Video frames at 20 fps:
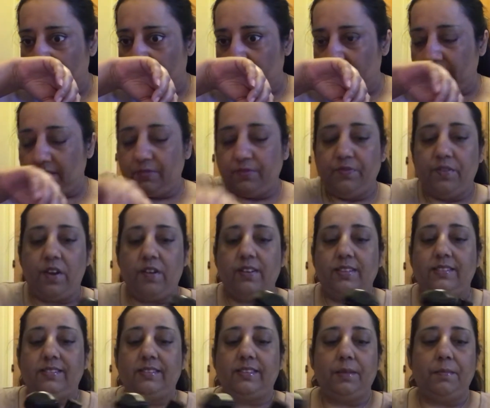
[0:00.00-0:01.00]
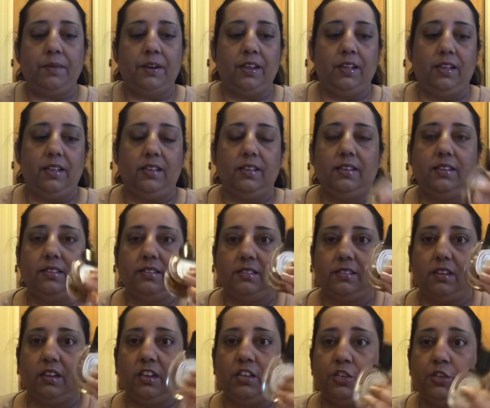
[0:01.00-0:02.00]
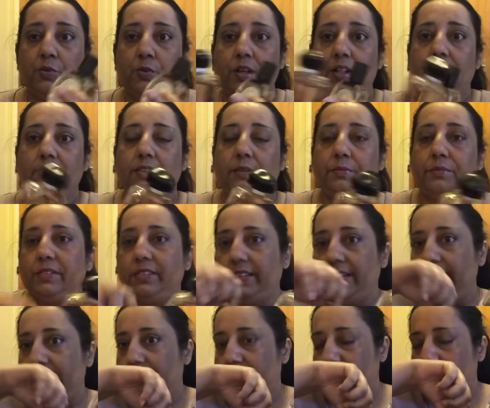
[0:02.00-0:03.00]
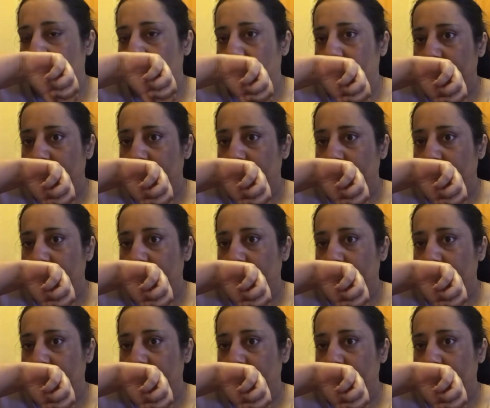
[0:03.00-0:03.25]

is very similar to Eau Dwell Diptyque.